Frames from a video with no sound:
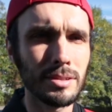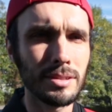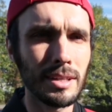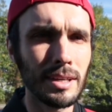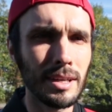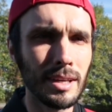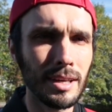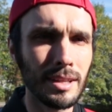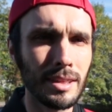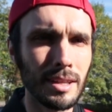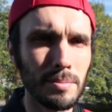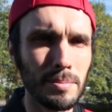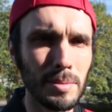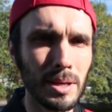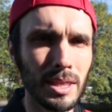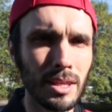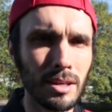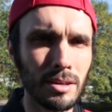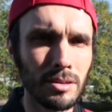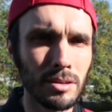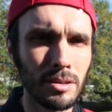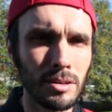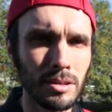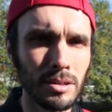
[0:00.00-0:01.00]
see the
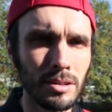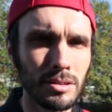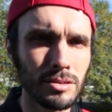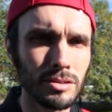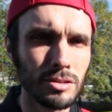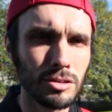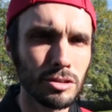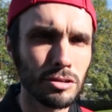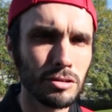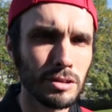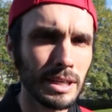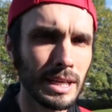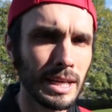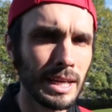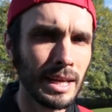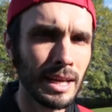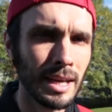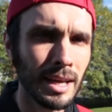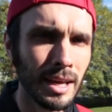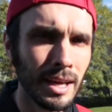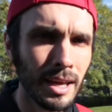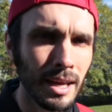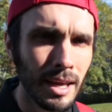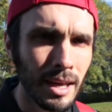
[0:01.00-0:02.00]
mythical tree